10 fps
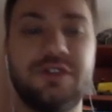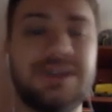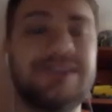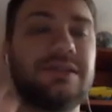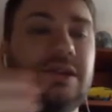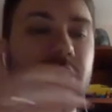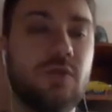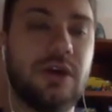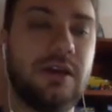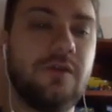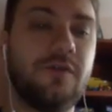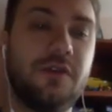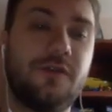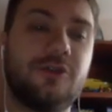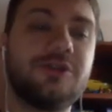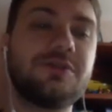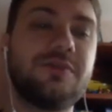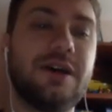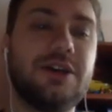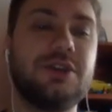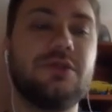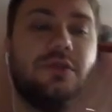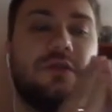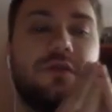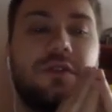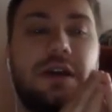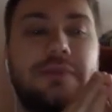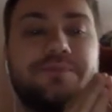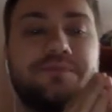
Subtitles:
just looking for the first match of the